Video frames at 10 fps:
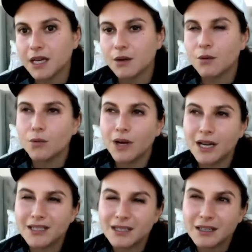And when
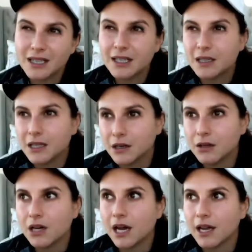I dug in a little,
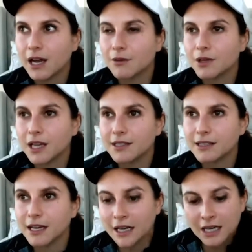I realized
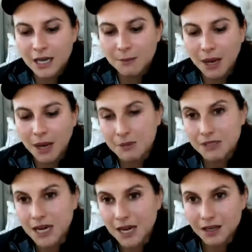that my
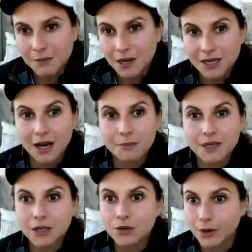personality might not
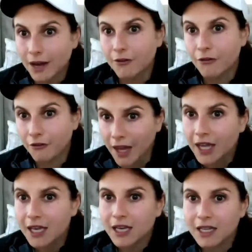be a great
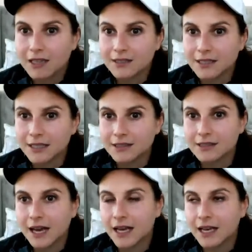fit in the sense
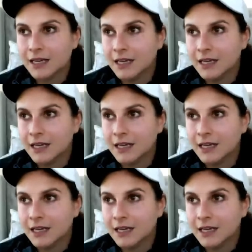that,